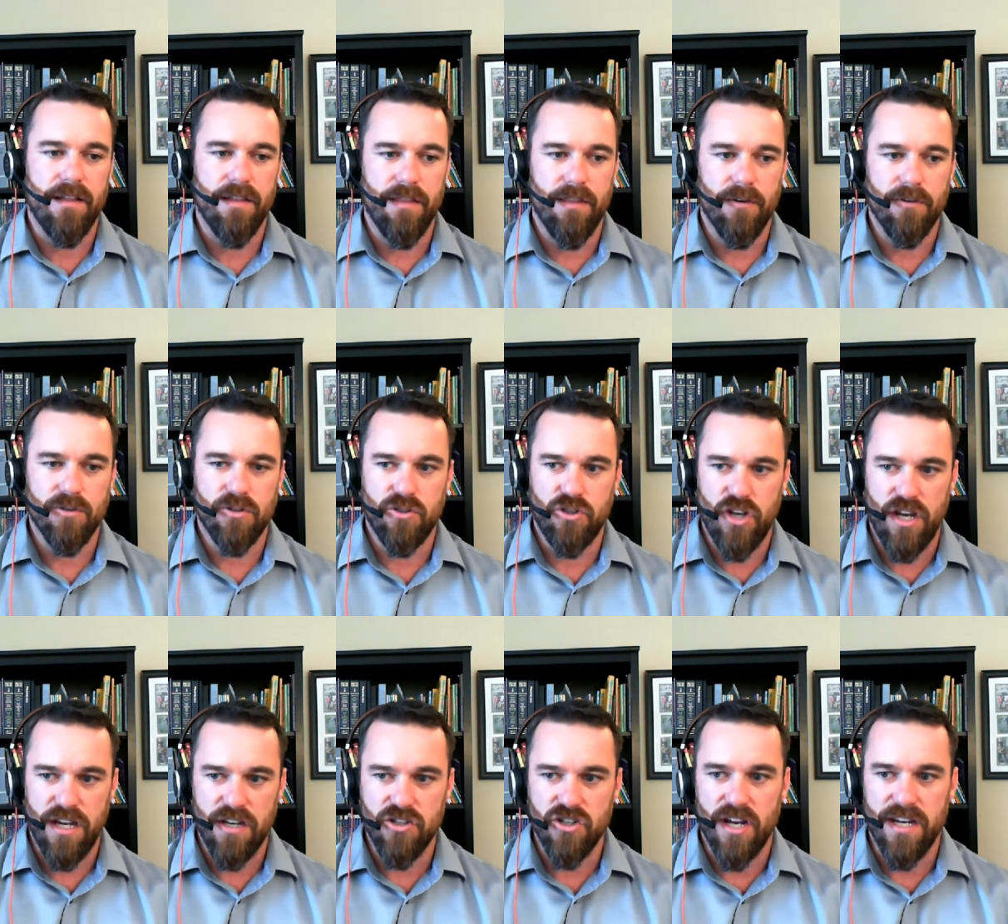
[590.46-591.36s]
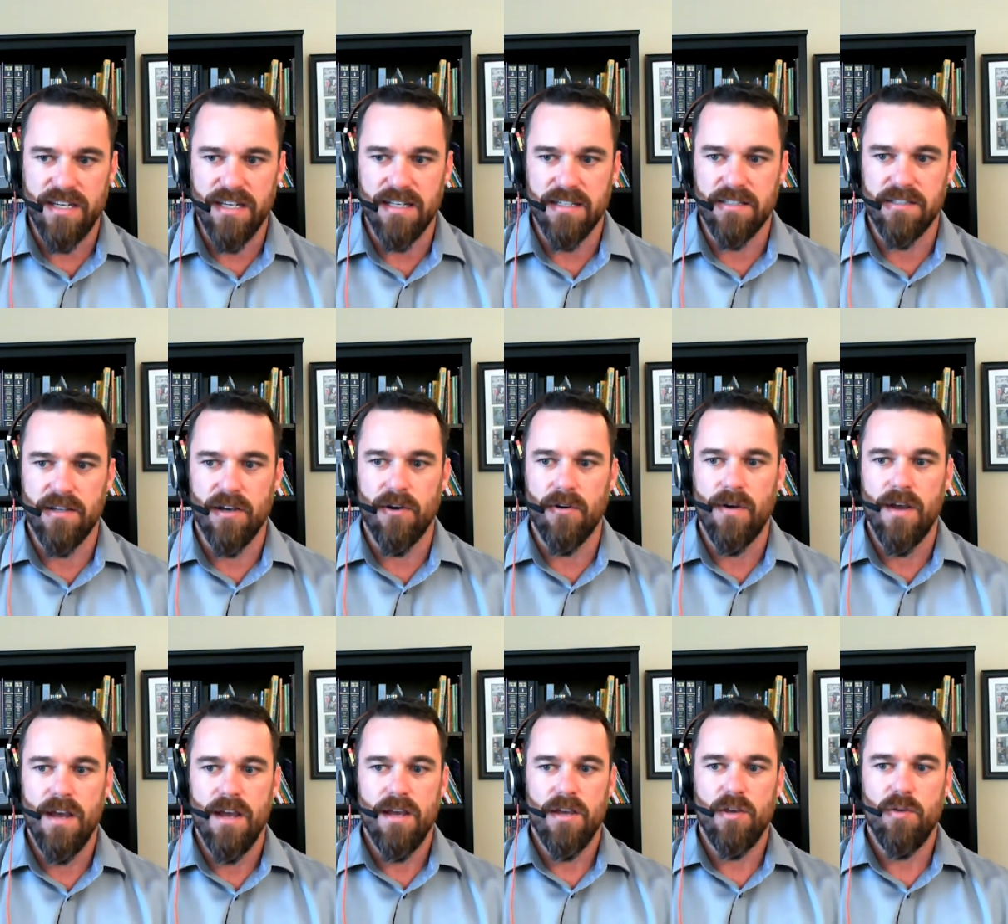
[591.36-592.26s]
those change ideas. So
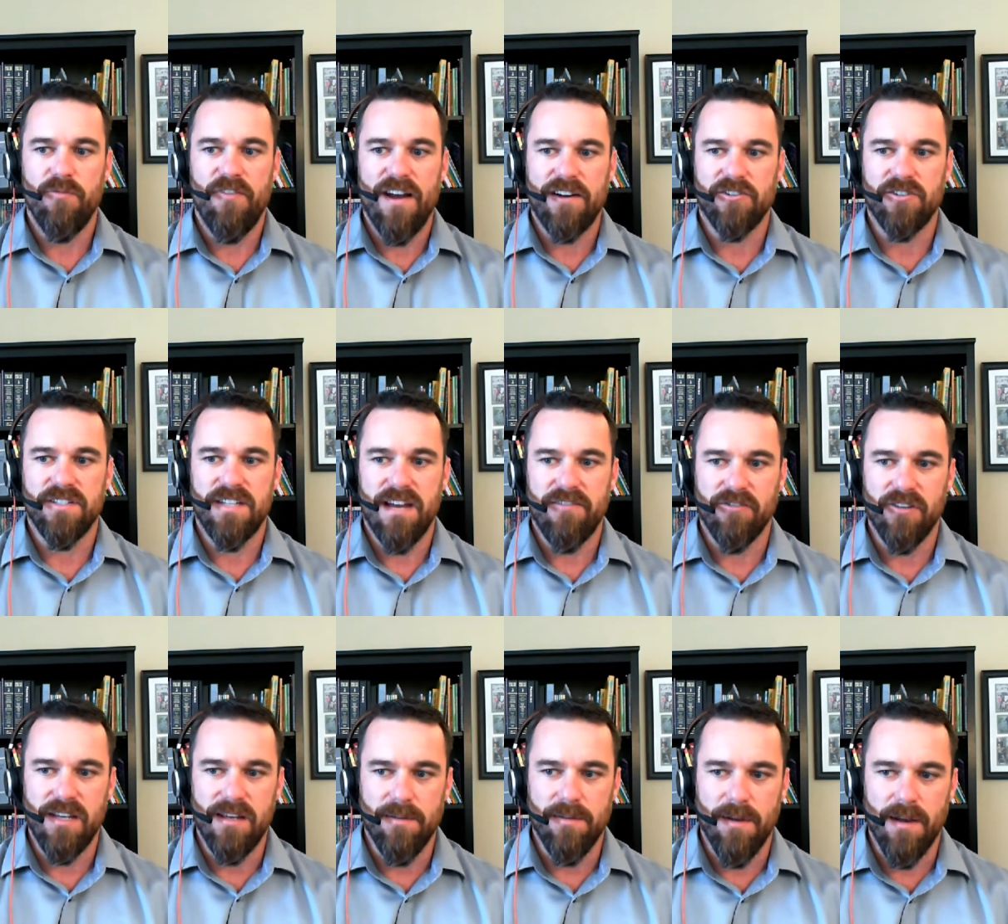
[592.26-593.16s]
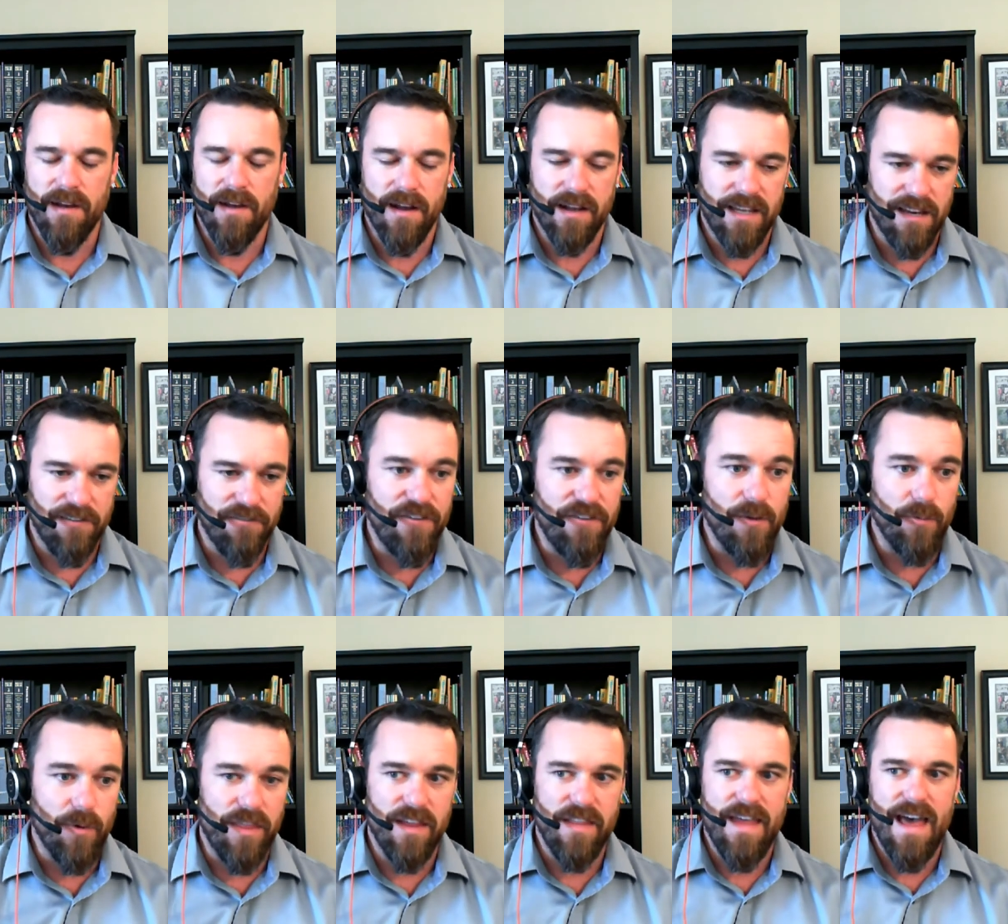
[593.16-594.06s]
human factors definitely can
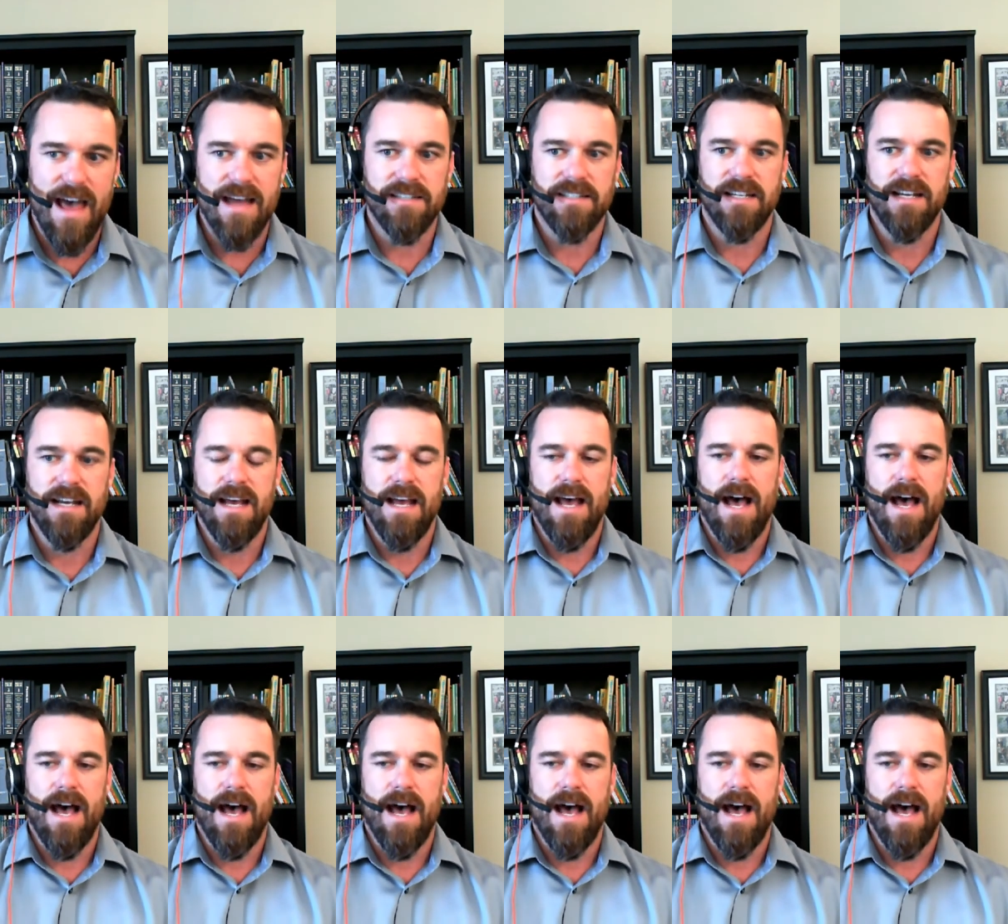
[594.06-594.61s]
fit within that.